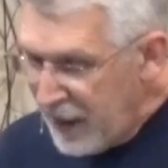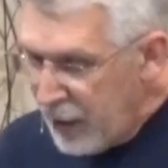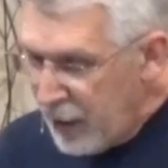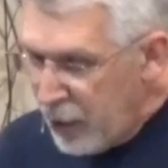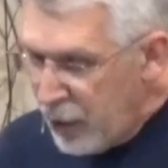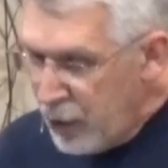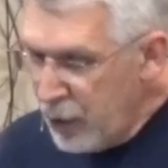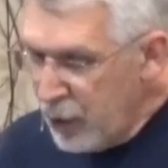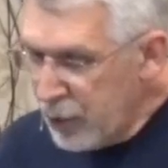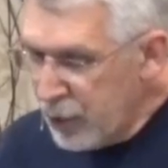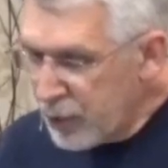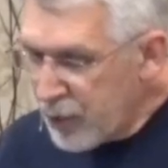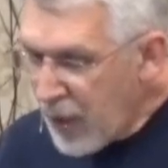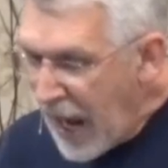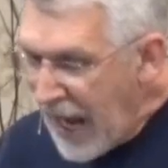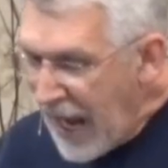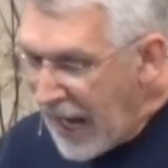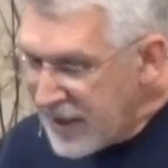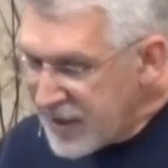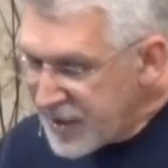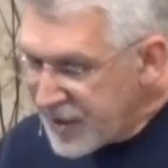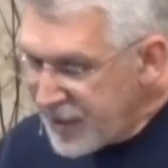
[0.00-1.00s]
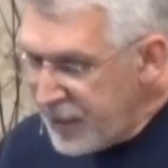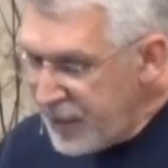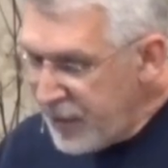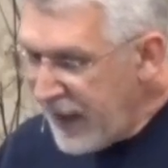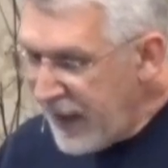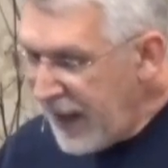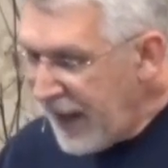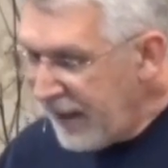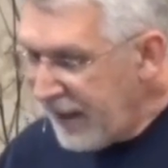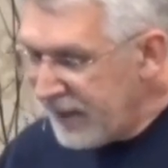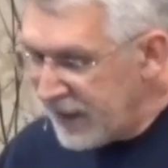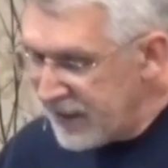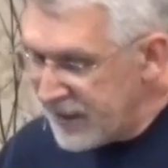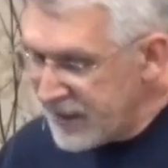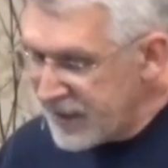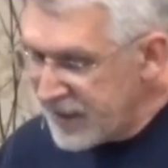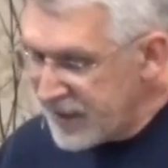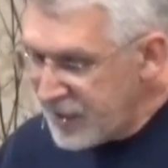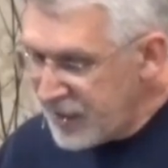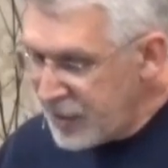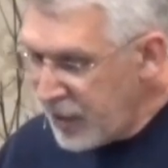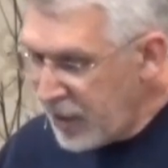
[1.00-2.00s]
who rides through the
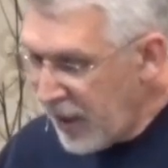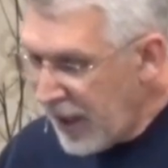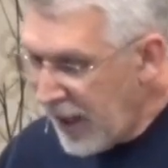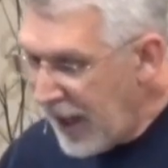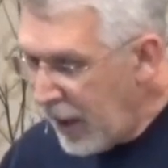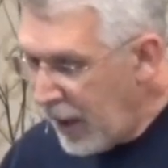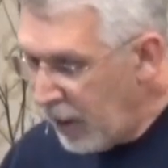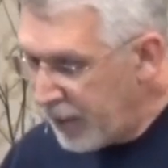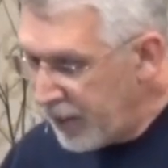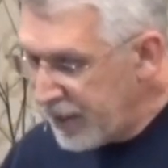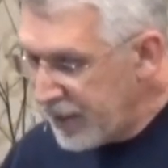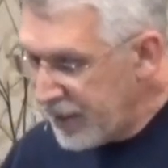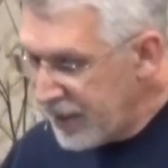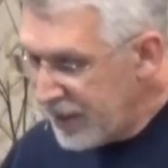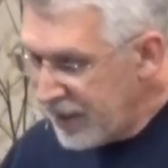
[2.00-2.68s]
heavens to your help,